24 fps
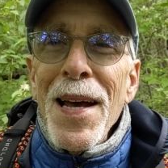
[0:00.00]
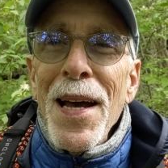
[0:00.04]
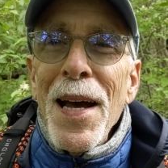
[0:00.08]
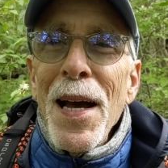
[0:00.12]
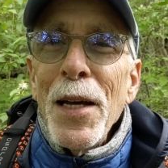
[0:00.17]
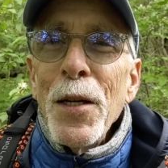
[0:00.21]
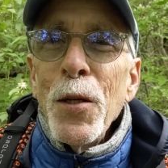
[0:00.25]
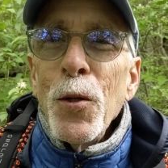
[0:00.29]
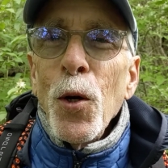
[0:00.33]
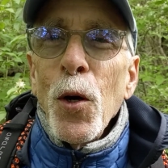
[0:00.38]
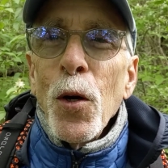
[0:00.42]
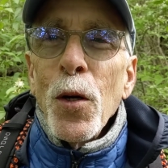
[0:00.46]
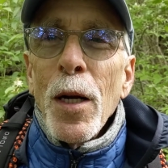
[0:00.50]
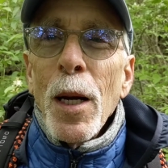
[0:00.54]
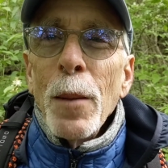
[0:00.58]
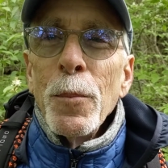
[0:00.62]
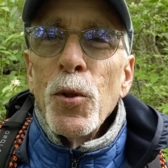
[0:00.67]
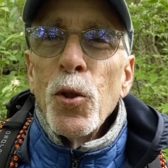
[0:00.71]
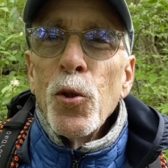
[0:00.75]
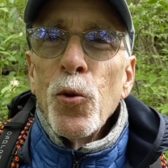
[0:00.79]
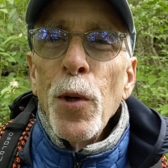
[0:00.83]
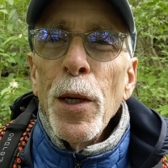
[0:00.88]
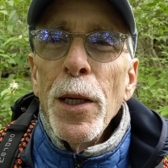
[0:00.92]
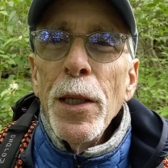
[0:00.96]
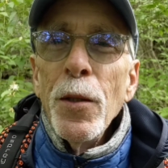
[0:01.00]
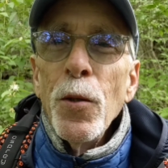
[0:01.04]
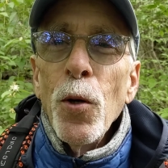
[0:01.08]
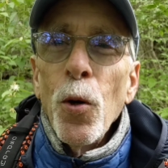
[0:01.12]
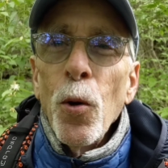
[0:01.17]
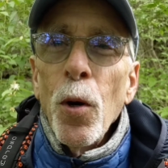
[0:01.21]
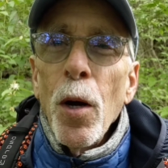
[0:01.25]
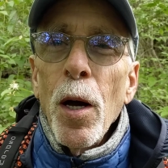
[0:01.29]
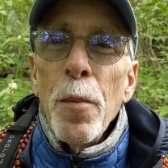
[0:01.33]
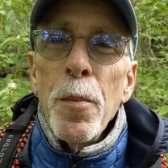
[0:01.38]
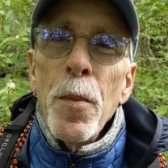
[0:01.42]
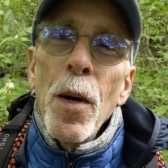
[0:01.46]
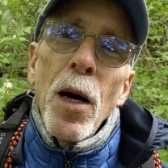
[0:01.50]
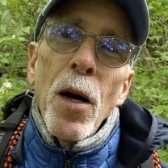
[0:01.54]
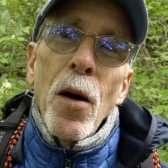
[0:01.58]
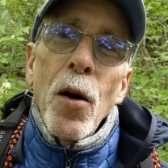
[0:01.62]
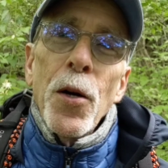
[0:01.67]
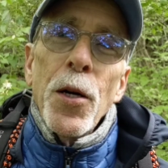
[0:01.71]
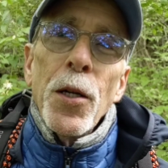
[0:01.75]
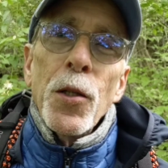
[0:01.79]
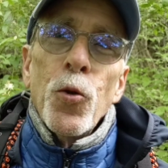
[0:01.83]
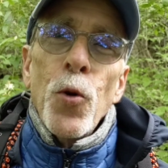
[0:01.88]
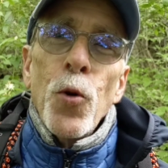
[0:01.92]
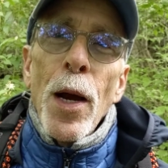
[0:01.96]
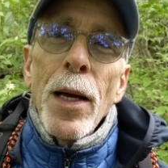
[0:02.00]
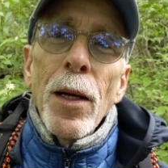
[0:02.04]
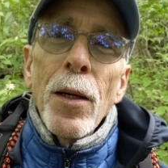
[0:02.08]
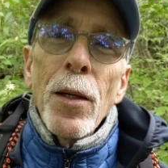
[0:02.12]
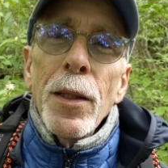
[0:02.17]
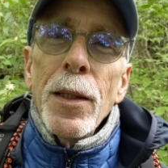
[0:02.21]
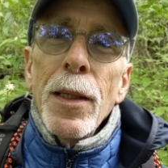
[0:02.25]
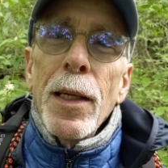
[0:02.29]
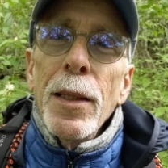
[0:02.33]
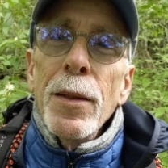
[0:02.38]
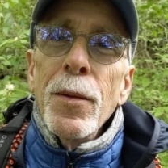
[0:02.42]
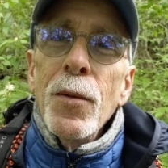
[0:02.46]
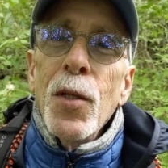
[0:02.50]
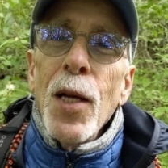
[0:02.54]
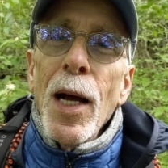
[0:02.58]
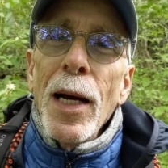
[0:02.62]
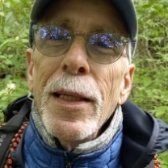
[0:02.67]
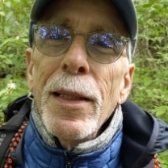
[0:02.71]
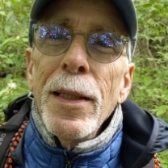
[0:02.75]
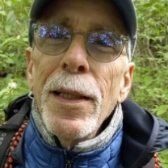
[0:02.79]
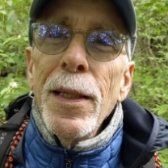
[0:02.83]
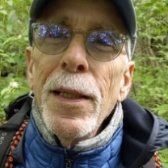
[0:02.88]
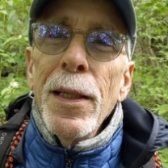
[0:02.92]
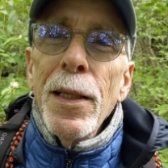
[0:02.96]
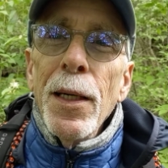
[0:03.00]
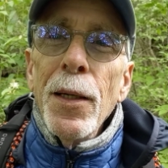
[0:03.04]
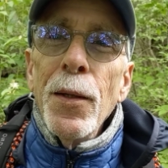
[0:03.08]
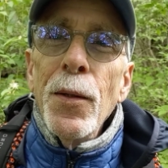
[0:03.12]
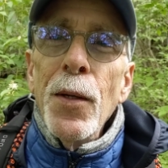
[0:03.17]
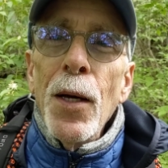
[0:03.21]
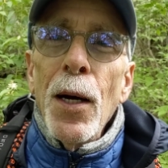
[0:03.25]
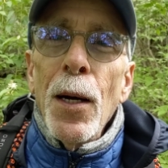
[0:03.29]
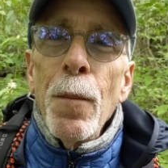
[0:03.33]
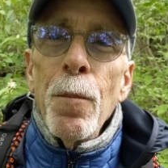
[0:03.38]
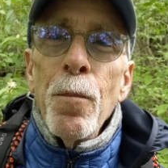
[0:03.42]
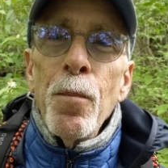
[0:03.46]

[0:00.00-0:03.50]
How you doing? I'm Screen Door. I'm on a trail in Kentucky and